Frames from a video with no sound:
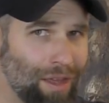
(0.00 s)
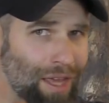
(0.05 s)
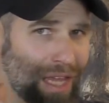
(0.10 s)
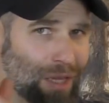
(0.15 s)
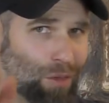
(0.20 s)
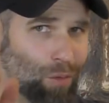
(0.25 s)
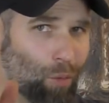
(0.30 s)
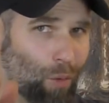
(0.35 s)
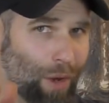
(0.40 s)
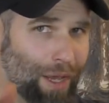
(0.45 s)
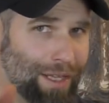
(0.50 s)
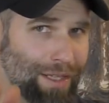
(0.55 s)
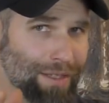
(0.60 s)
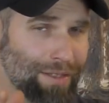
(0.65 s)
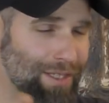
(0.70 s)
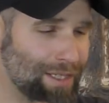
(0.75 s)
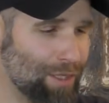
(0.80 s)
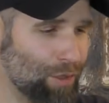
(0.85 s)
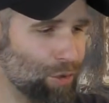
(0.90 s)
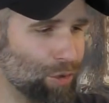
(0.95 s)
And wait
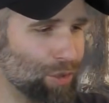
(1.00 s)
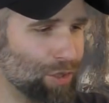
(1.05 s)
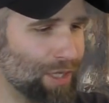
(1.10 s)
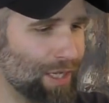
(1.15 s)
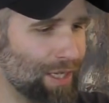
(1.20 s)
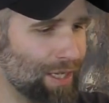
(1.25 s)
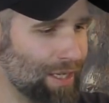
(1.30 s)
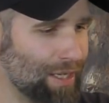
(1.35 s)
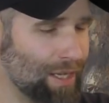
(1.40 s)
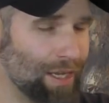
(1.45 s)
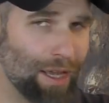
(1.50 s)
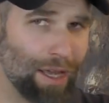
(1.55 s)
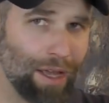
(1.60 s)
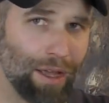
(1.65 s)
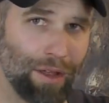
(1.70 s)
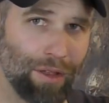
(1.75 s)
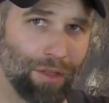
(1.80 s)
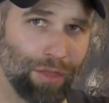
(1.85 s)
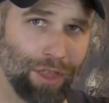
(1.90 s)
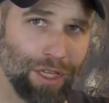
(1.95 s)
till you see
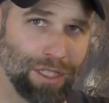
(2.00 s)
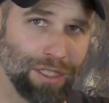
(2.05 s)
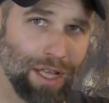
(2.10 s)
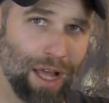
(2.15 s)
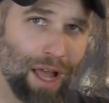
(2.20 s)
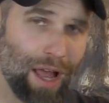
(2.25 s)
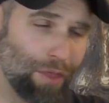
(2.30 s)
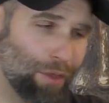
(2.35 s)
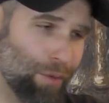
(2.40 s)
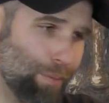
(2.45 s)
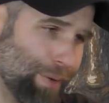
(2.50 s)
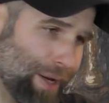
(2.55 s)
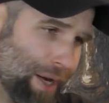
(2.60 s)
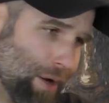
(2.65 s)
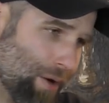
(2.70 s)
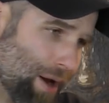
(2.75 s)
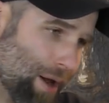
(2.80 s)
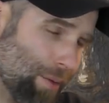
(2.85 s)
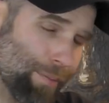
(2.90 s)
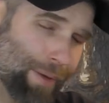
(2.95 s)
that other
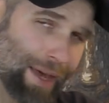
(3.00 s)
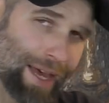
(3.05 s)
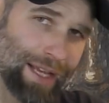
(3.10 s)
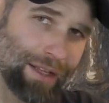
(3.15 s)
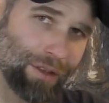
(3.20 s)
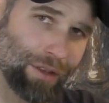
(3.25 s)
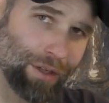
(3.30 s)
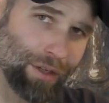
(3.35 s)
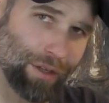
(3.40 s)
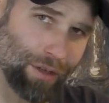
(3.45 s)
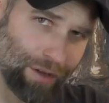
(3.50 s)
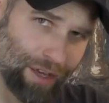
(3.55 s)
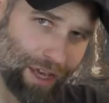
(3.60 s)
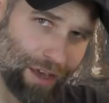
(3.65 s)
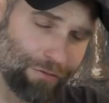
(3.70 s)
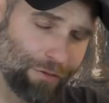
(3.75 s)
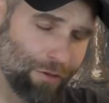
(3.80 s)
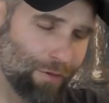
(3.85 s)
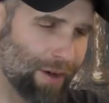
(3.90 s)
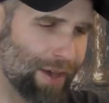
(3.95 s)
beer I made, the
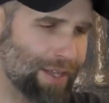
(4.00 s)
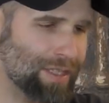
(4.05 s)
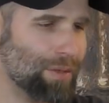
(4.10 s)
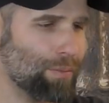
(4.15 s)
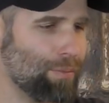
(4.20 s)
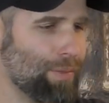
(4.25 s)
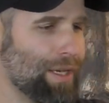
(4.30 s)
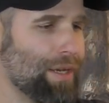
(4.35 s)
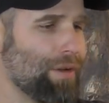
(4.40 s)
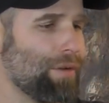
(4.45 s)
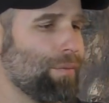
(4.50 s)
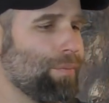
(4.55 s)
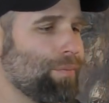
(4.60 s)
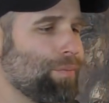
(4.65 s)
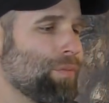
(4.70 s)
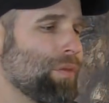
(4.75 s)
Hefeweizen beer.